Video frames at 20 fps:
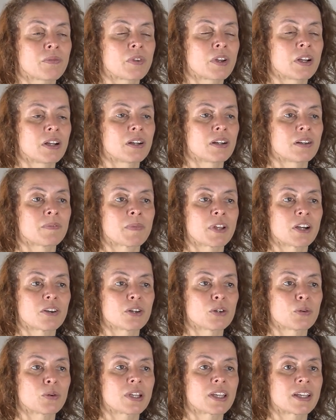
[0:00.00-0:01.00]
are
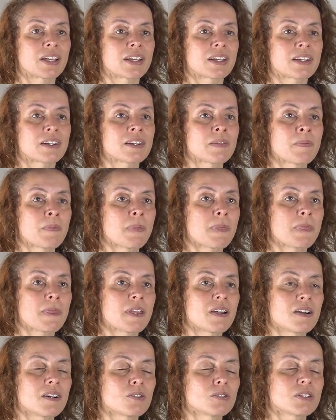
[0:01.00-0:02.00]
looking at
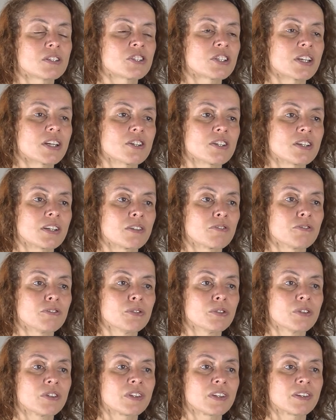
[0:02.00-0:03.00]
how the changing
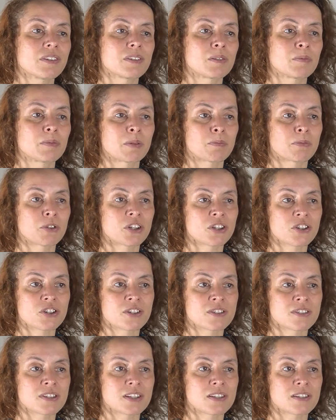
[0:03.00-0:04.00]
food systems and
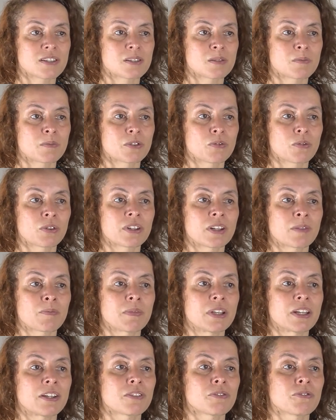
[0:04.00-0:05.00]
production systems, what that
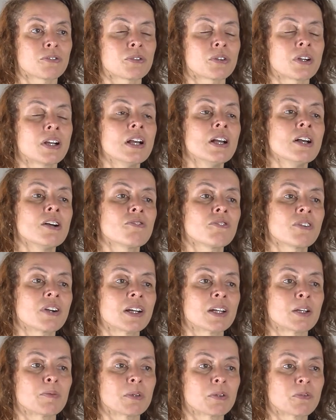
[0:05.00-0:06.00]
means for
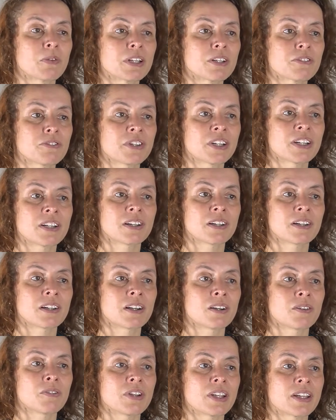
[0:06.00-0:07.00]
animal welfare and
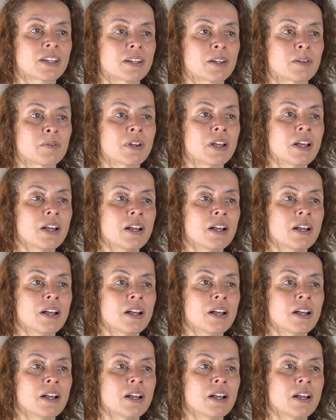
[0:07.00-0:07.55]
how we can